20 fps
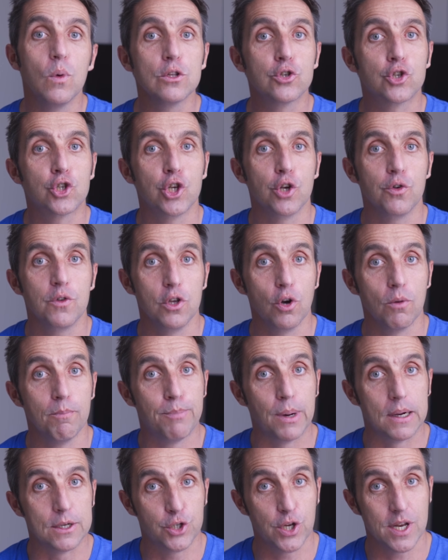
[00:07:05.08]
will suit your
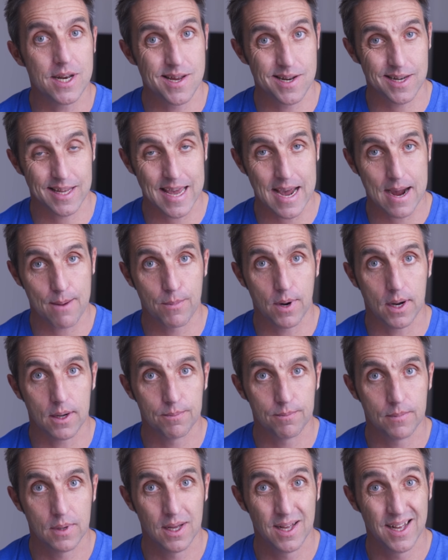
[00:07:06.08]
budget and camera.
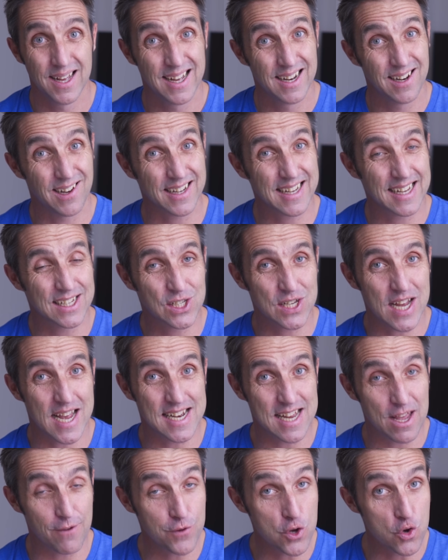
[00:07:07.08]
Like I
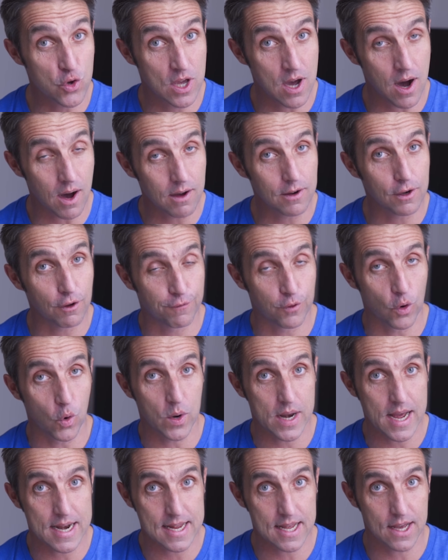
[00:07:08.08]
said, if you can't
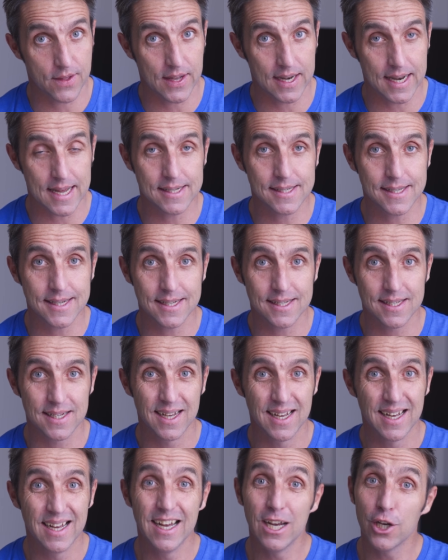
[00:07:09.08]
afford any other lenses,
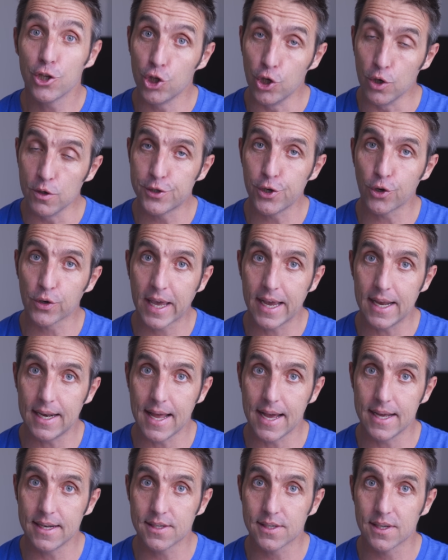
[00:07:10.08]
use your kit
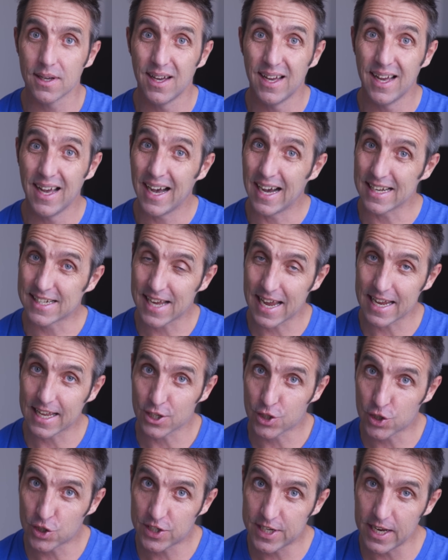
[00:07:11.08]
lens, uh, take
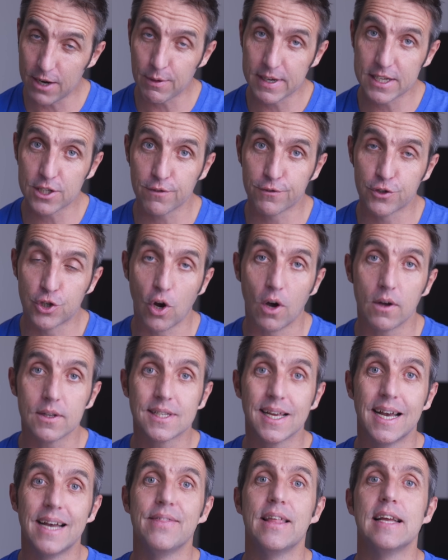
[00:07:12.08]
a series of
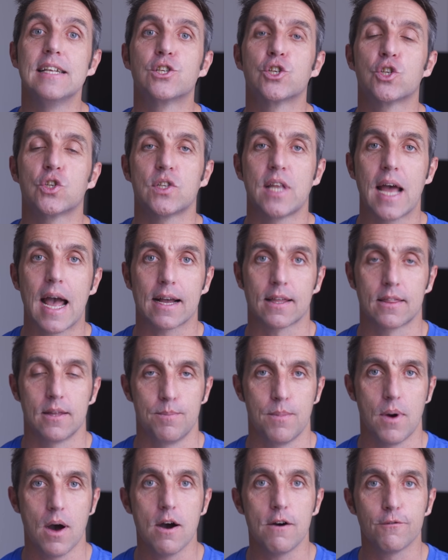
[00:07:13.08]
shots and then stack
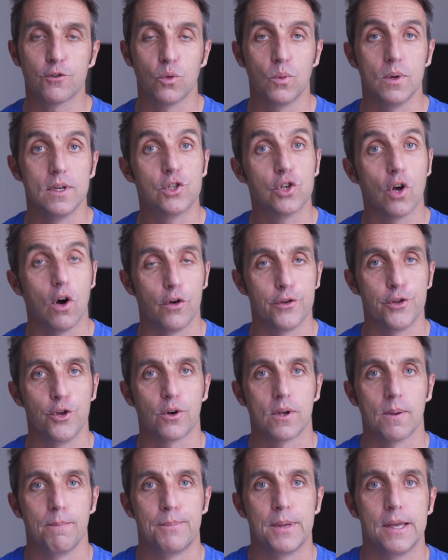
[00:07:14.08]
them afterwards on
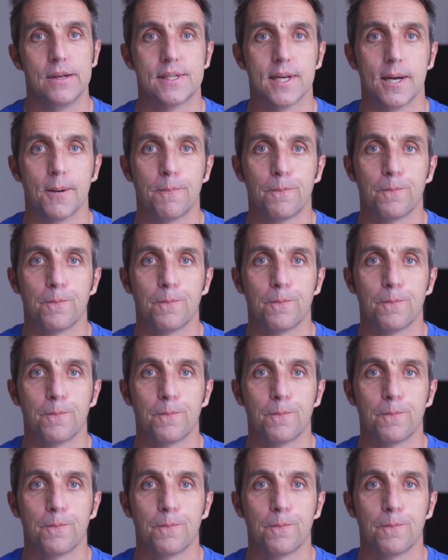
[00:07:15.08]
your computer.